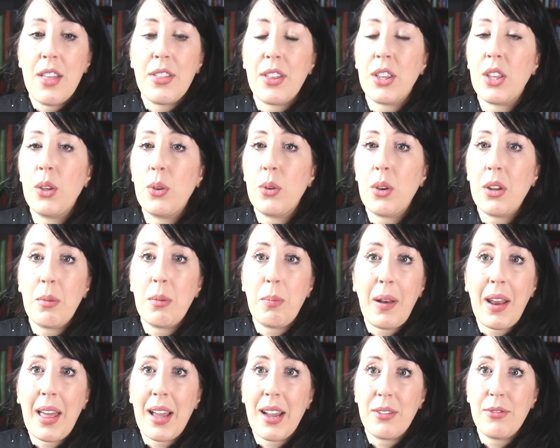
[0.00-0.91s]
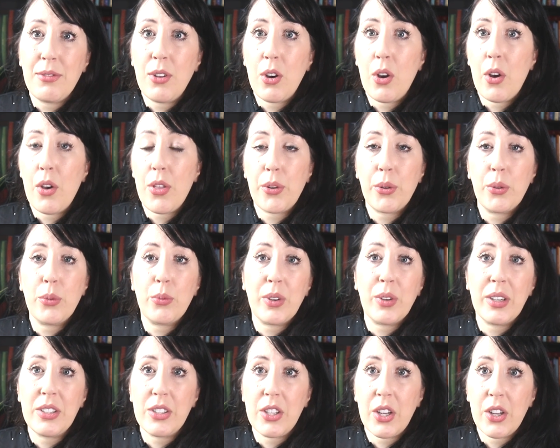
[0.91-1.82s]
that you can apply for through
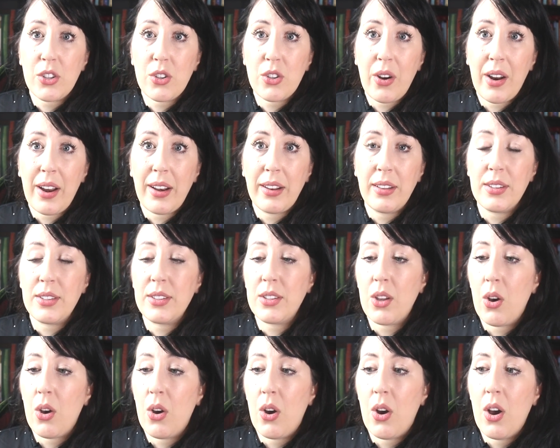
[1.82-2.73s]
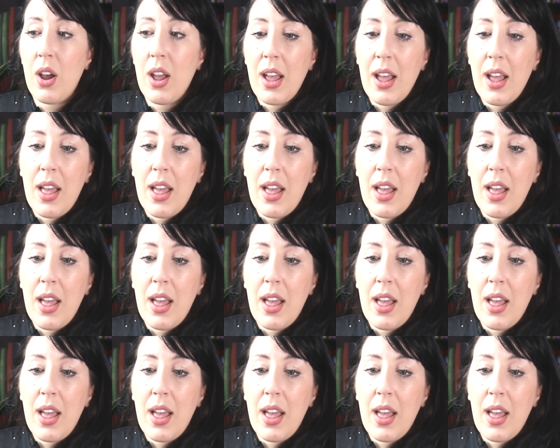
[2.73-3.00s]
research grants, or